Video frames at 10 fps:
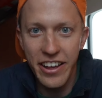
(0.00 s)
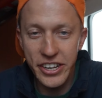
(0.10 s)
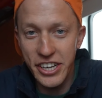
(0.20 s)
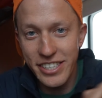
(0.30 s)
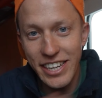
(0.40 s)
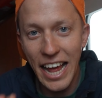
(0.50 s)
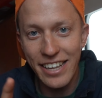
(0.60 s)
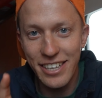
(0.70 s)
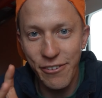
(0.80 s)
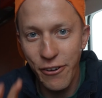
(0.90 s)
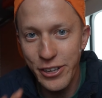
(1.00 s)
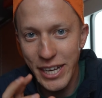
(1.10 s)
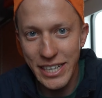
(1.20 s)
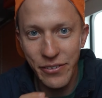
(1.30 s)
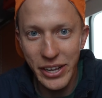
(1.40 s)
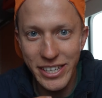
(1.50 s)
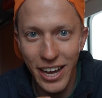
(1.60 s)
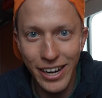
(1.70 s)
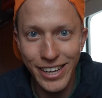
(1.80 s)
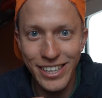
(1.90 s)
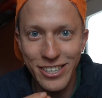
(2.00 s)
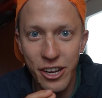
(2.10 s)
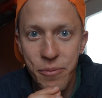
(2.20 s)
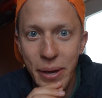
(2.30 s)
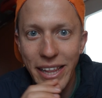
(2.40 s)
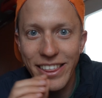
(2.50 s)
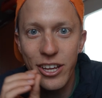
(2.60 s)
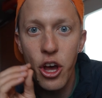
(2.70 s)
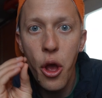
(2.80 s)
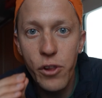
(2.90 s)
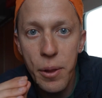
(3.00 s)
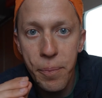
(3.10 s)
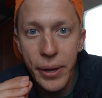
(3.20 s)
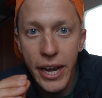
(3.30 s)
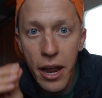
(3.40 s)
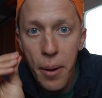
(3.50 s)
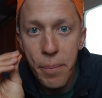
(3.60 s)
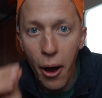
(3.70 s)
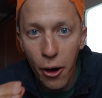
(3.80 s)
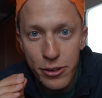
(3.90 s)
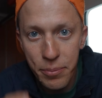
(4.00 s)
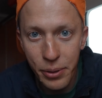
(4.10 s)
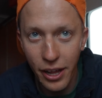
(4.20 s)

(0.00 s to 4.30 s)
They just announced our first activity in Antarctica is gonna be the Flippin' Polar